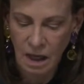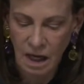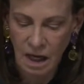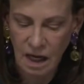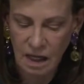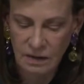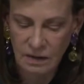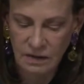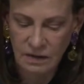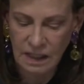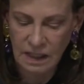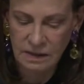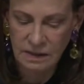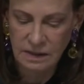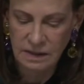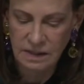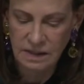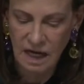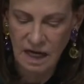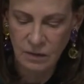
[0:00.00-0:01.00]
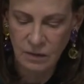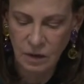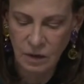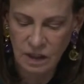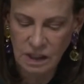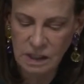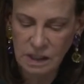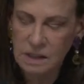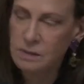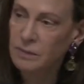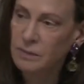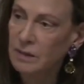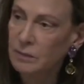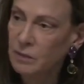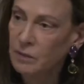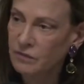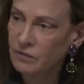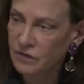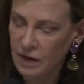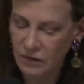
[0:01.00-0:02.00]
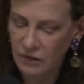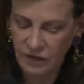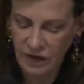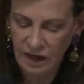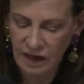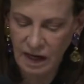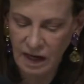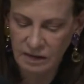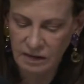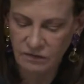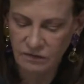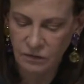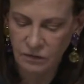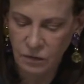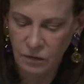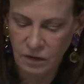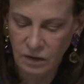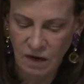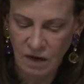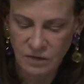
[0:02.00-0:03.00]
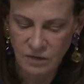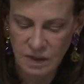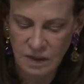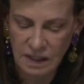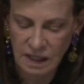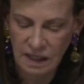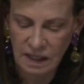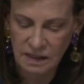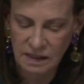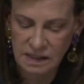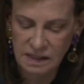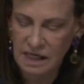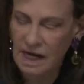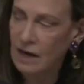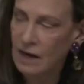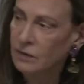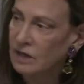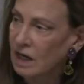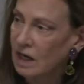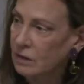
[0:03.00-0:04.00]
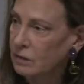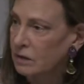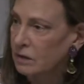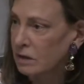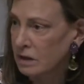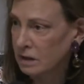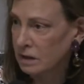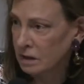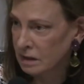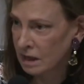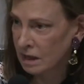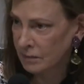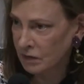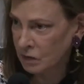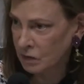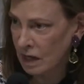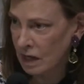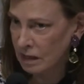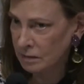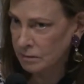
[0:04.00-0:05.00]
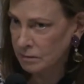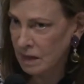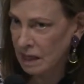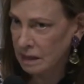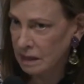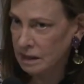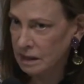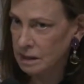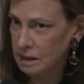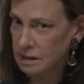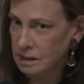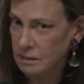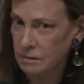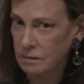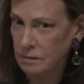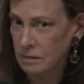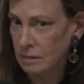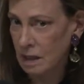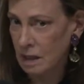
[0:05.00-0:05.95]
and that the Taiwanese people felt they had a full government and a sound de democratic mechanism,